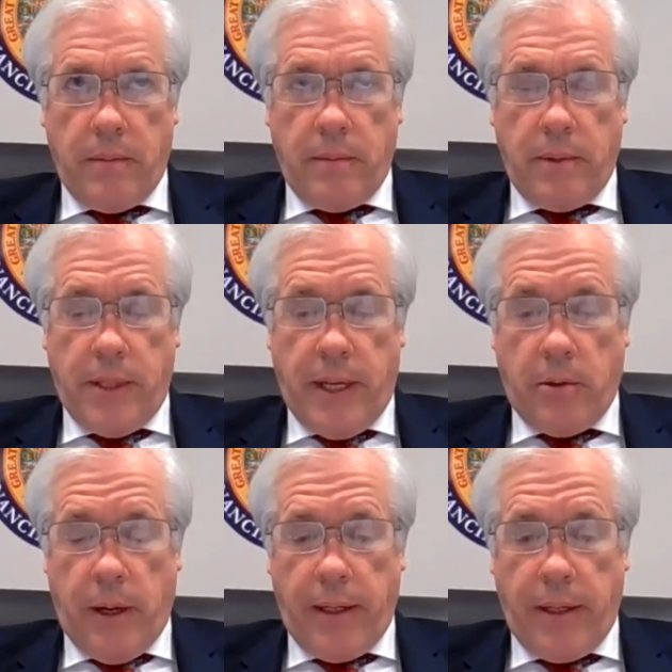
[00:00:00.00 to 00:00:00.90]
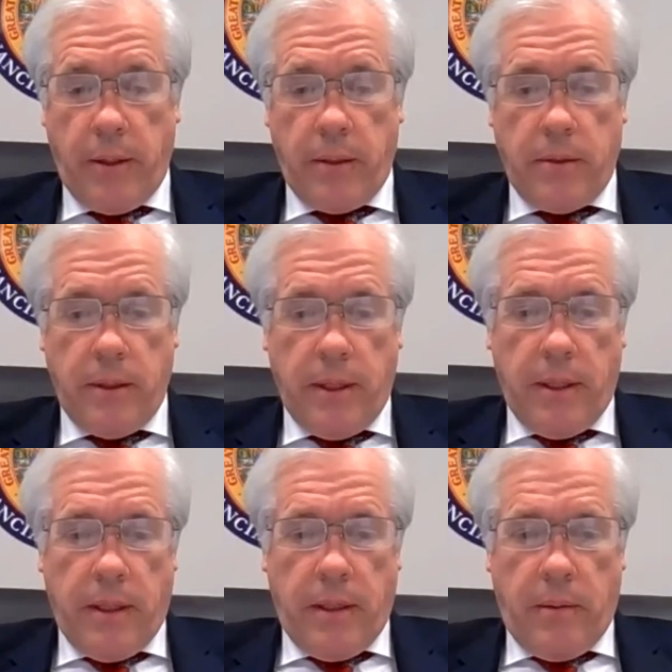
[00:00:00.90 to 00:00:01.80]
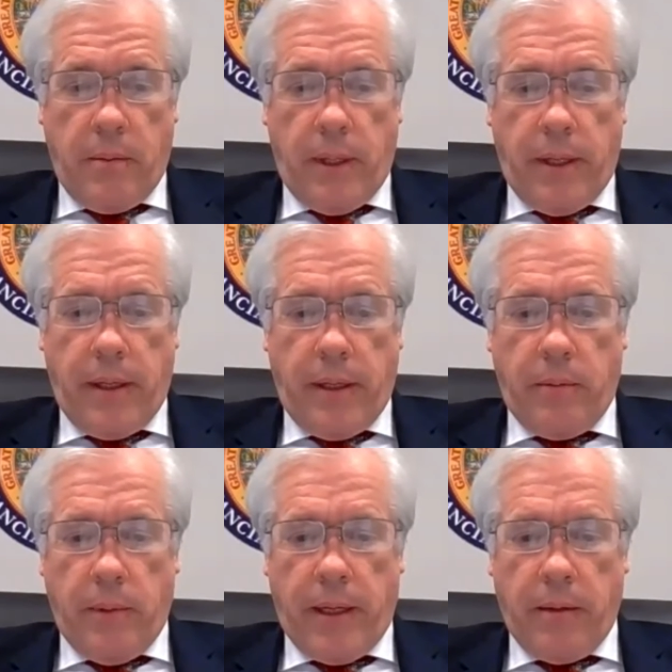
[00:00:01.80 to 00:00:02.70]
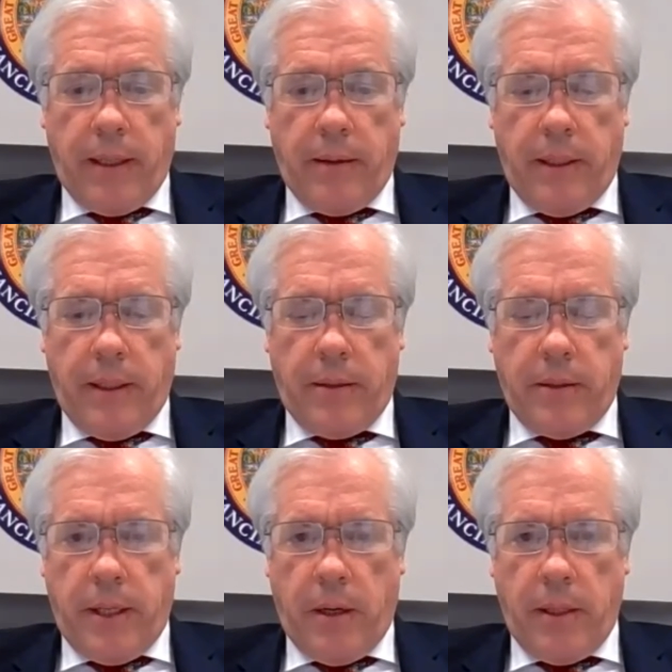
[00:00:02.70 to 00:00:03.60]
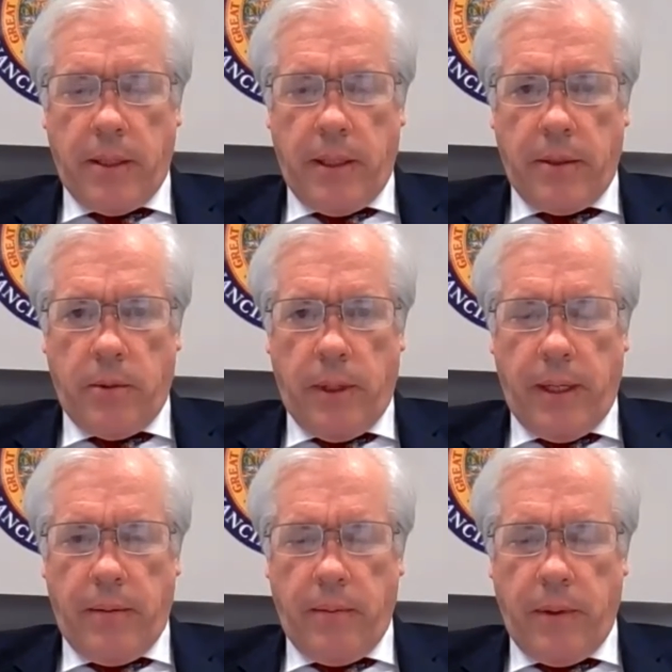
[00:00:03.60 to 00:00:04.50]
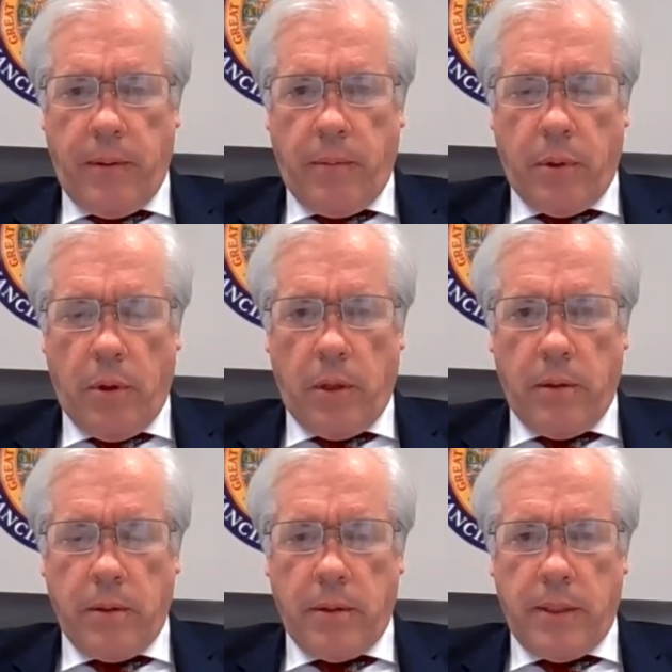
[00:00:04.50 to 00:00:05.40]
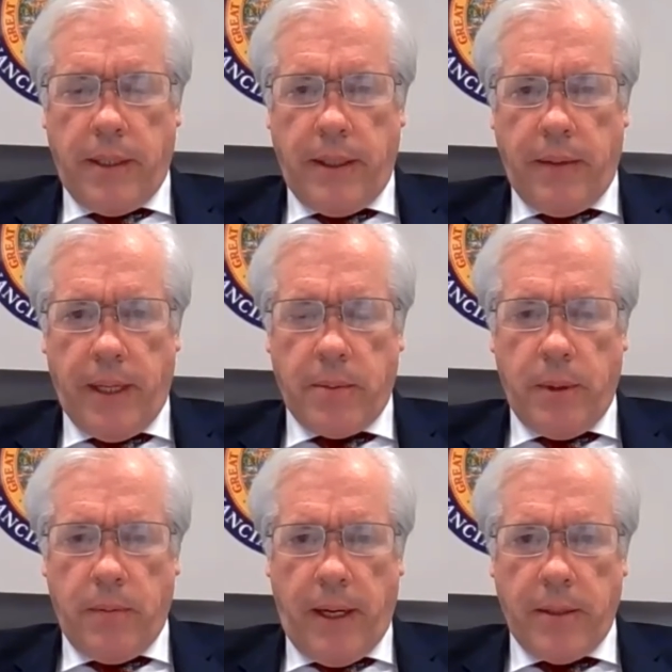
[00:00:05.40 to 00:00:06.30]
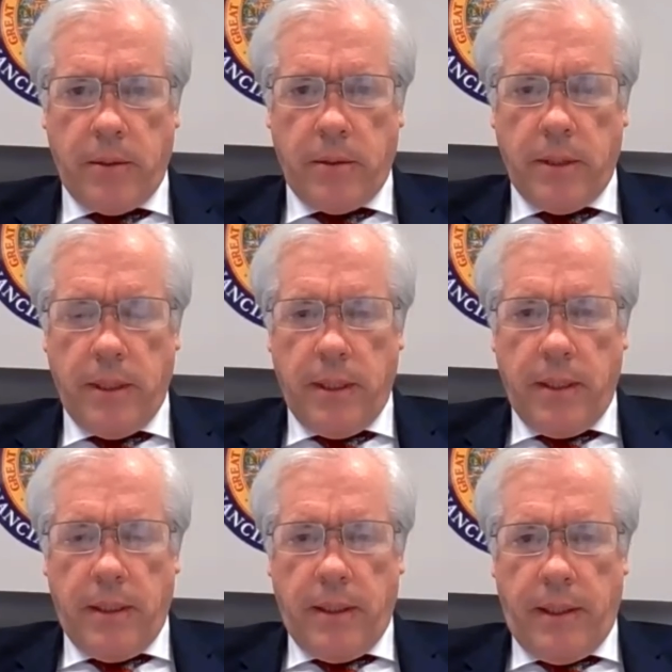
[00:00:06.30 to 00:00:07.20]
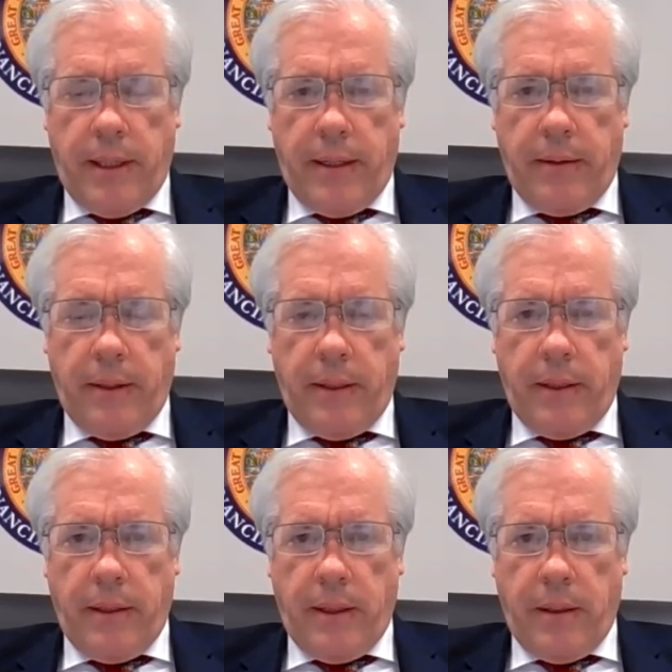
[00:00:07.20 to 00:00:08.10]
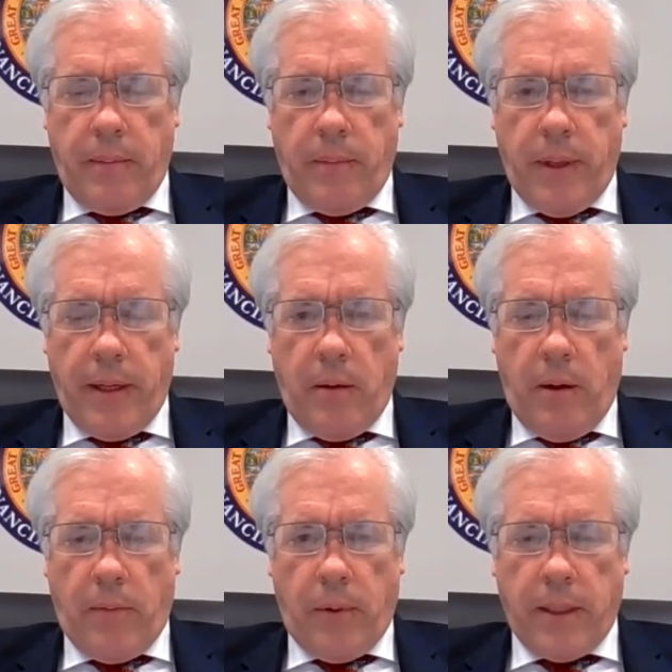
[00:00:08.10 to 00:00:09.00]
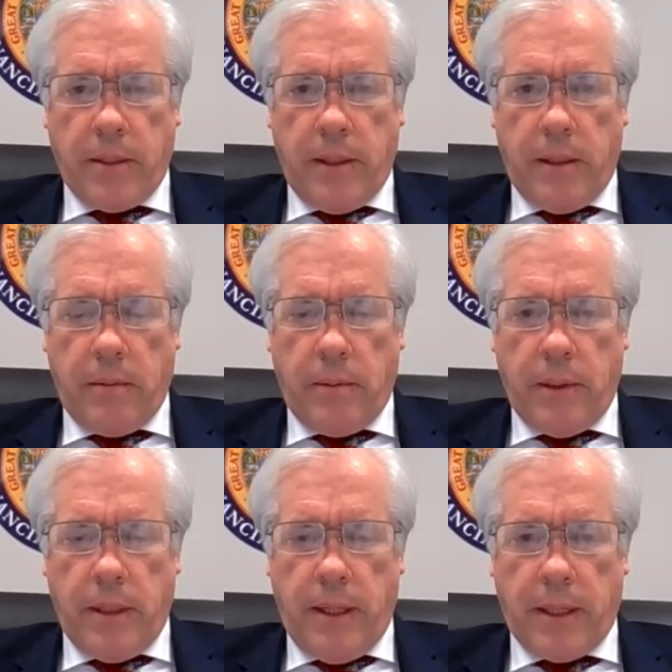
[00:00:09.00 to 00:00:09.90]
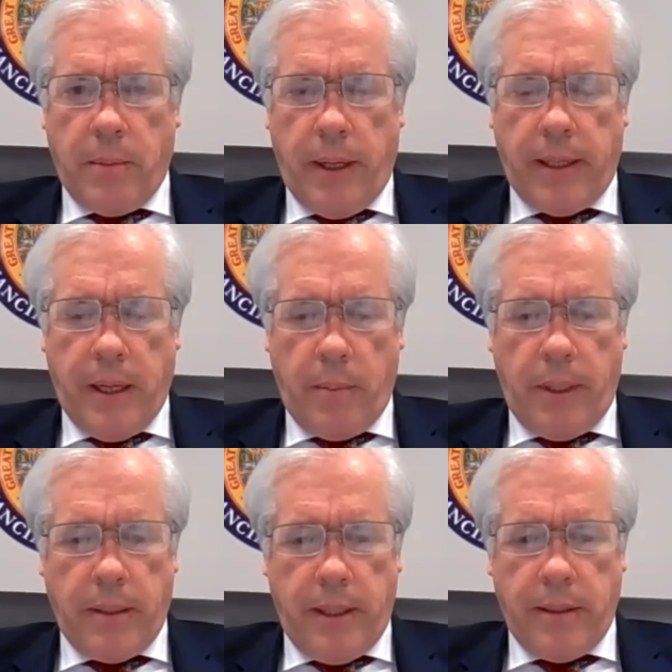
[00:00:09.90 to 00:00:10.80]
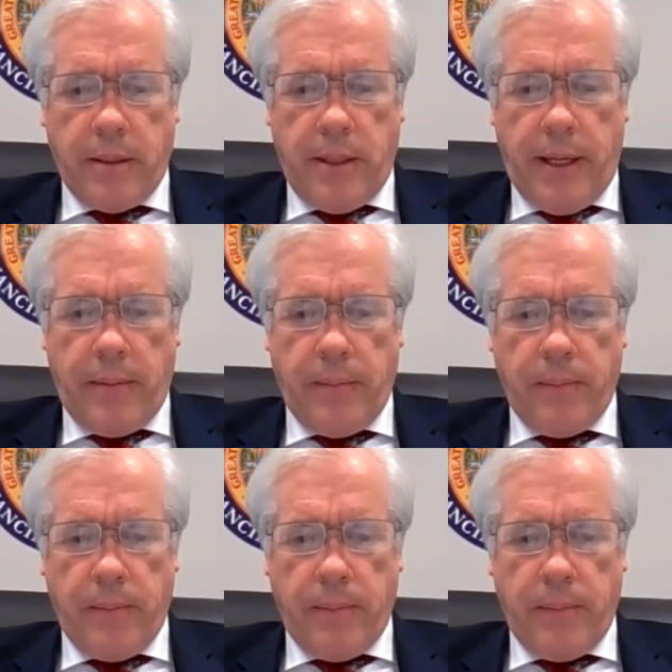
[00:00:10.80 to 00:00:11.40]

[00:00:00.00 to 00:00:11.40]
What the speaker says: state credit unions. We regulate the securities industry, the brokers and the investment advisors, and the and offerings that are conducted by companies in state.